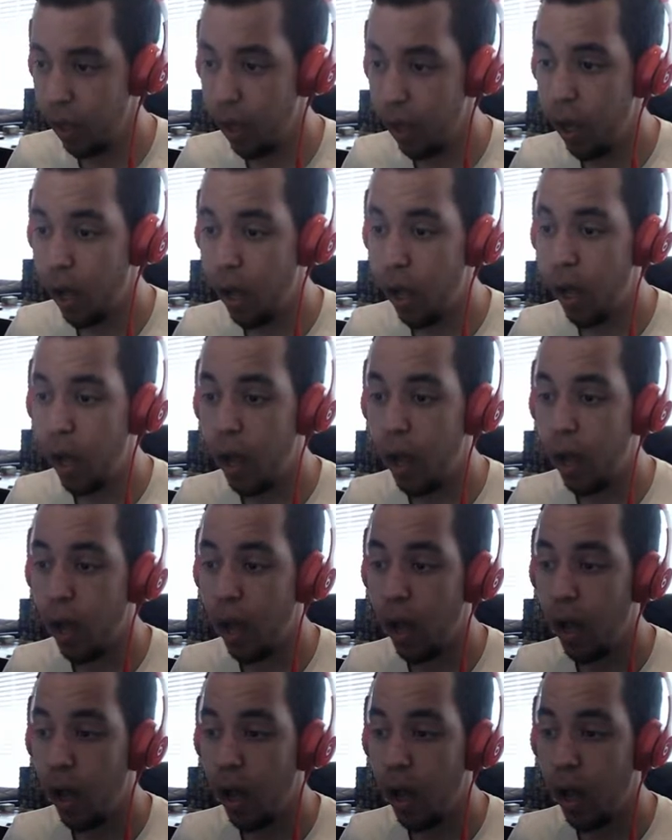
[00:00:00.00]

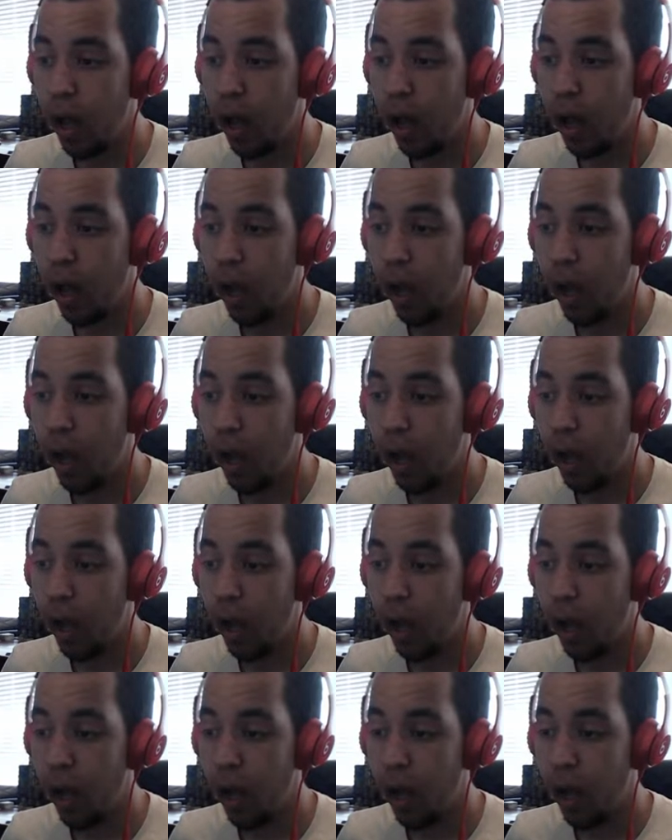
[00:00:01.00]

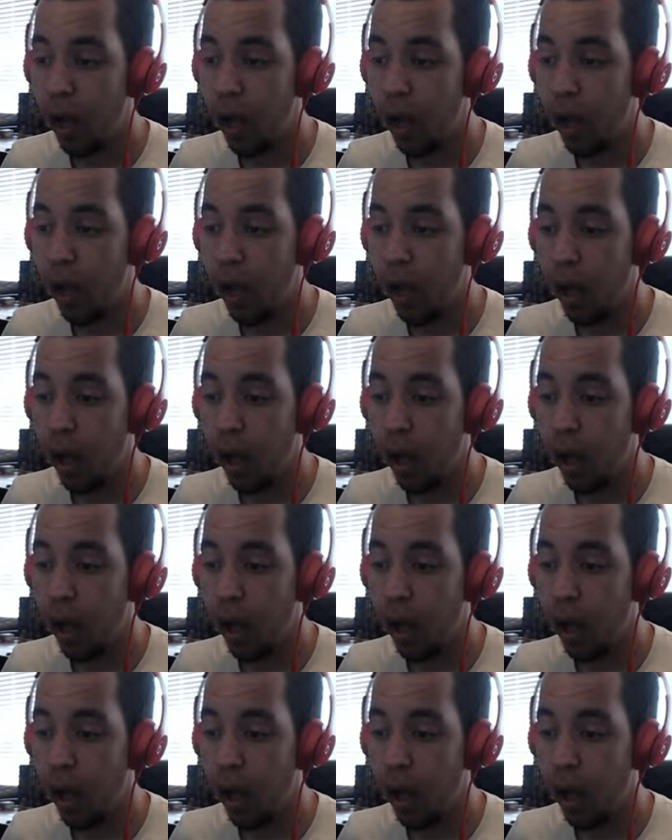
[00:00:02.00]
[no speech]